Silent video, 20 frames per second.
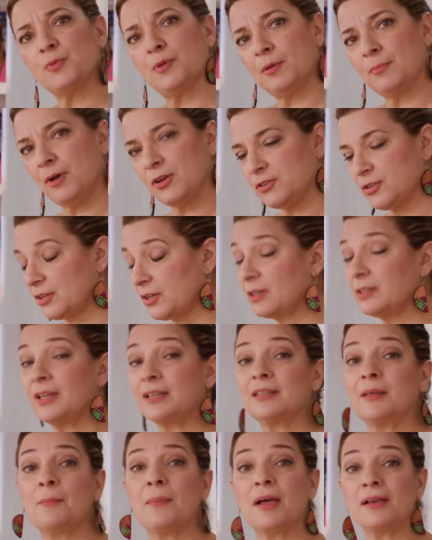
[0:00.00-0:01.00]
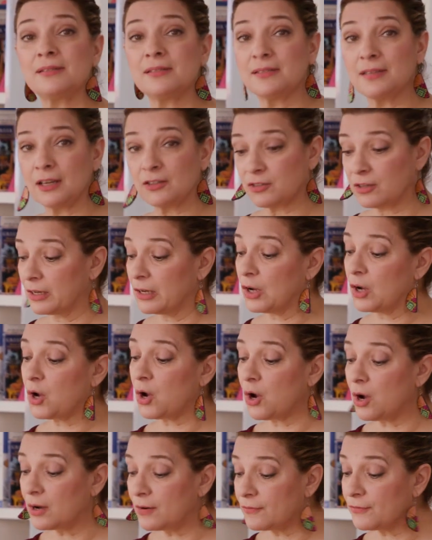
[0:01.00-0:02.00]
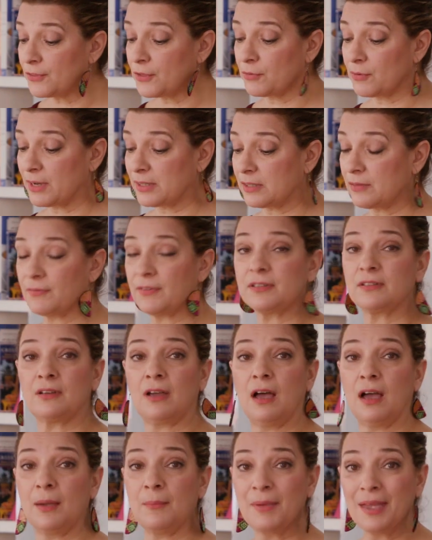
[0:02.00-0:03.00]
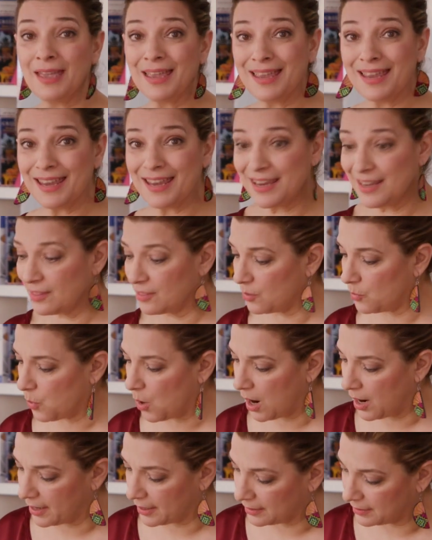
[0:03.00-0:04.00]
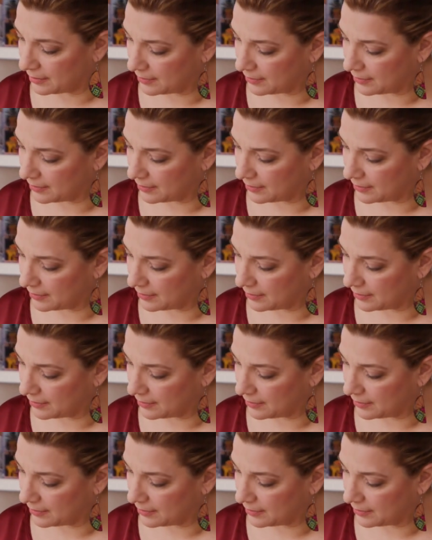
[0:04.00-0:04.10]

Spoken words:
but I'm also gonna let them essentially cook for the rest of the time in the wine.